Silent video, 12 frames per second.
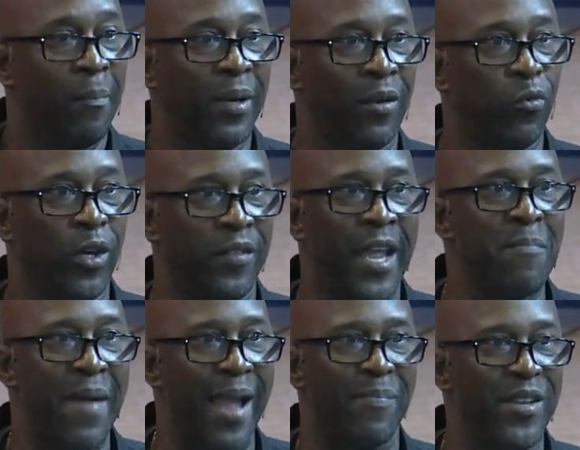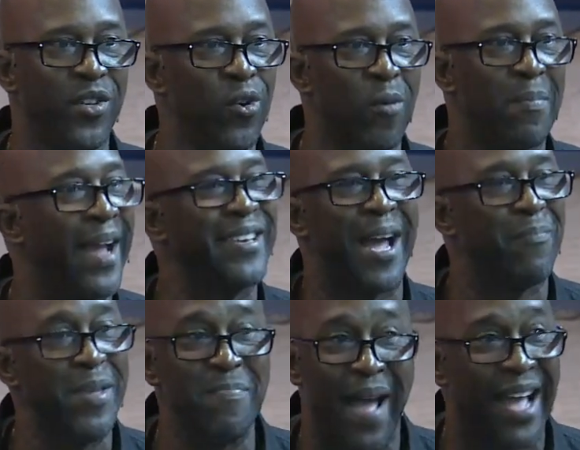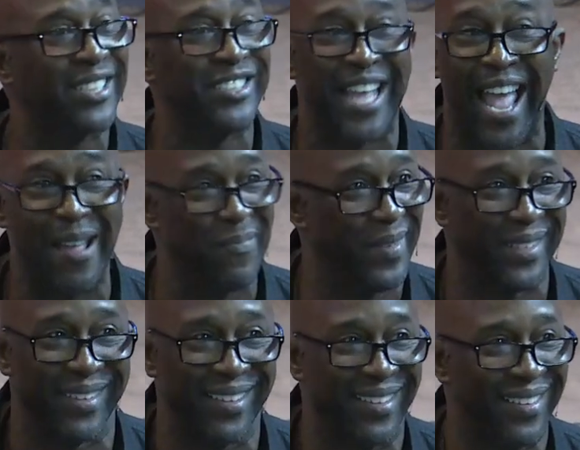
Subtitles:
But what they might be doing might not be my assignment.